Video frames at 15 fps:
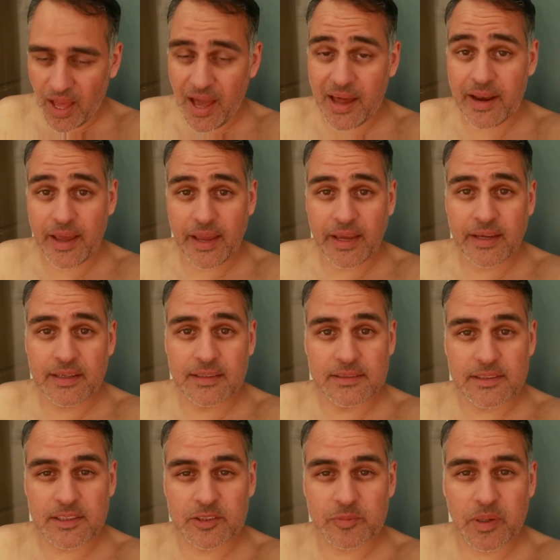And it
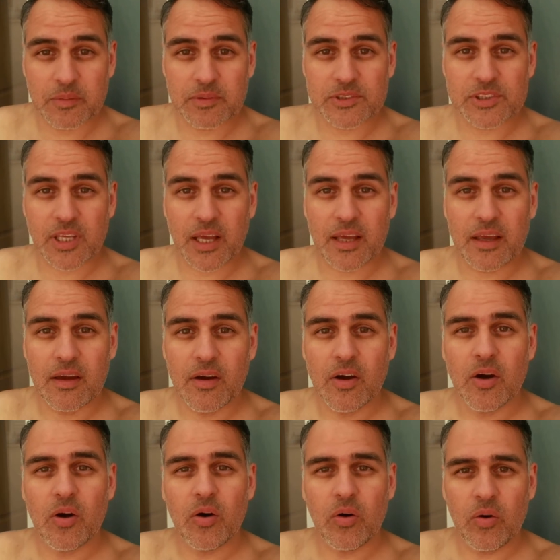is, as people say,
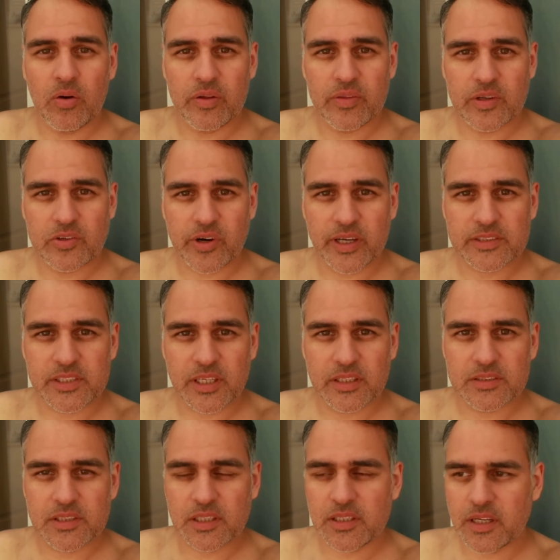all in the
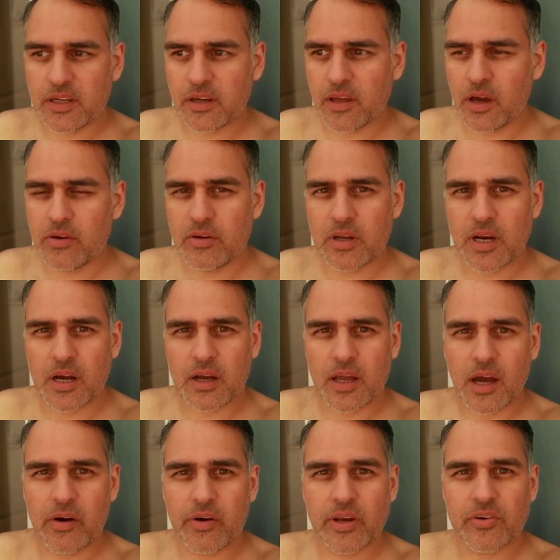dressings. I did a coconut
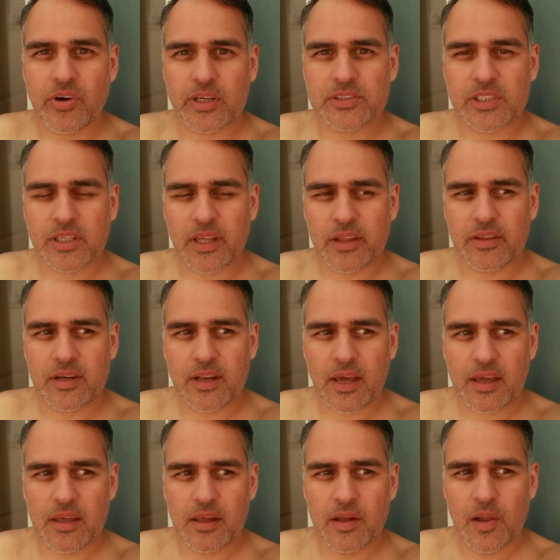curry dressing the other
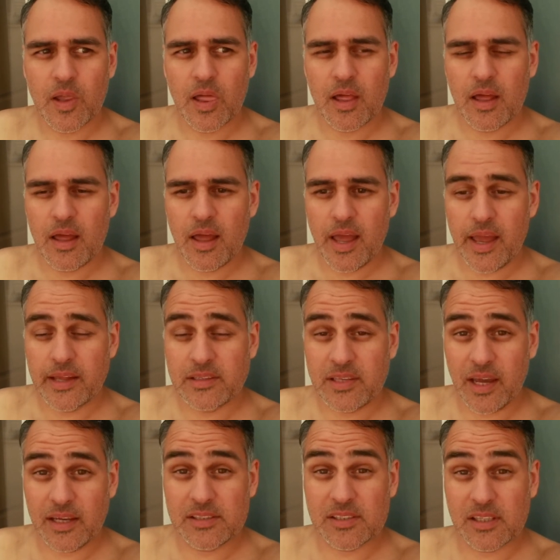day. It
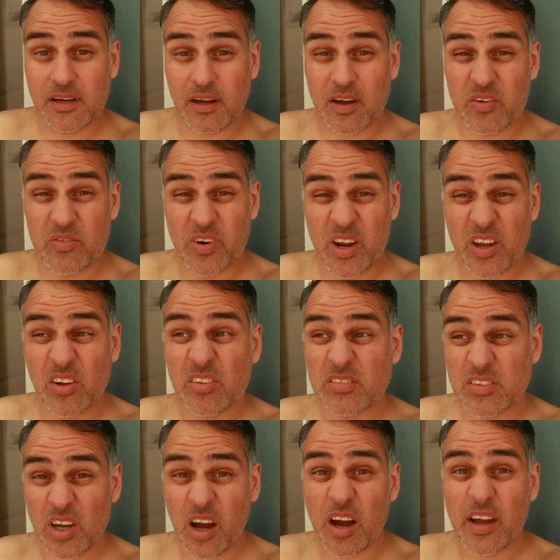tasted like a real
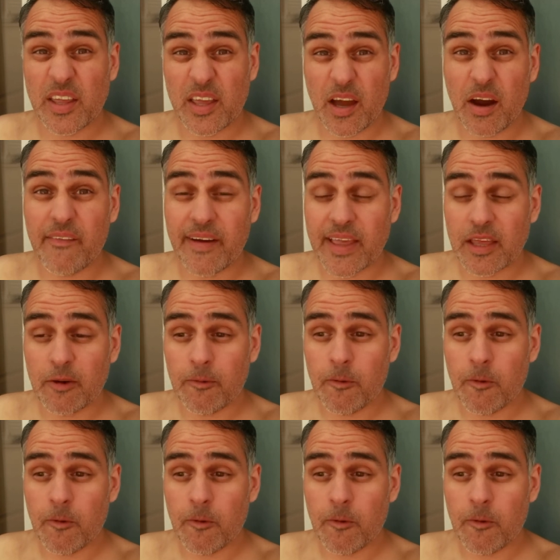Thai curry.